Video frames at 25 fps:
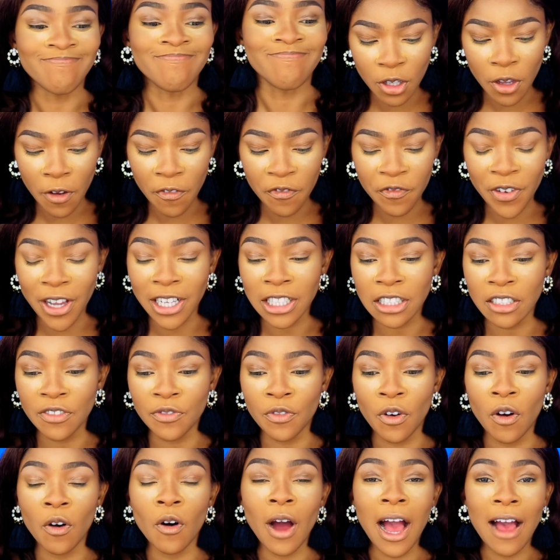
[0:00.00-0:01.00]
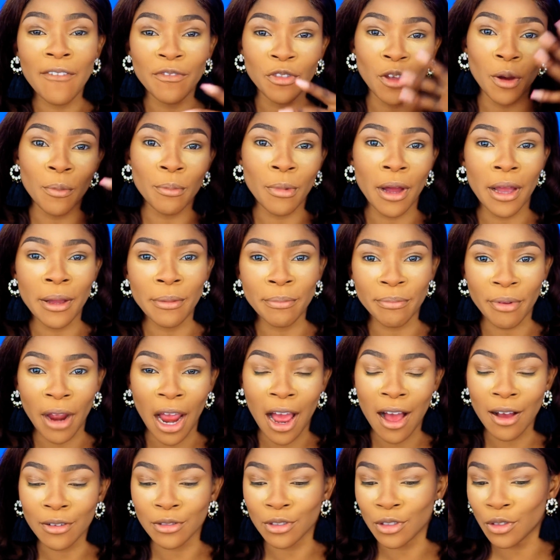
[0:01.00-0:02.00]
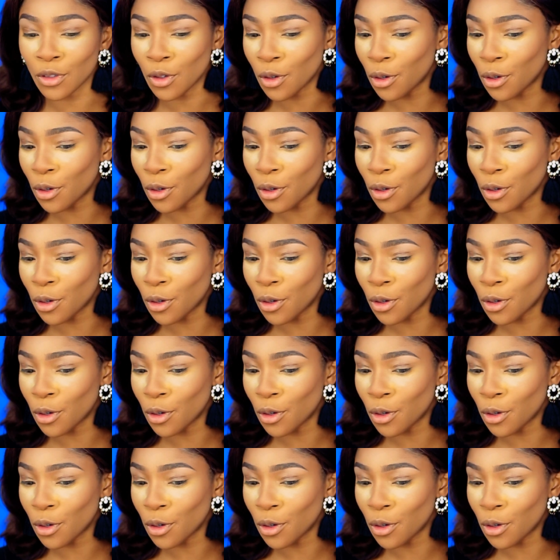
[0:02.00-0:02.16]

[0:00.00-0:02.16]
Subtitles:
So first of all, I've done my brows,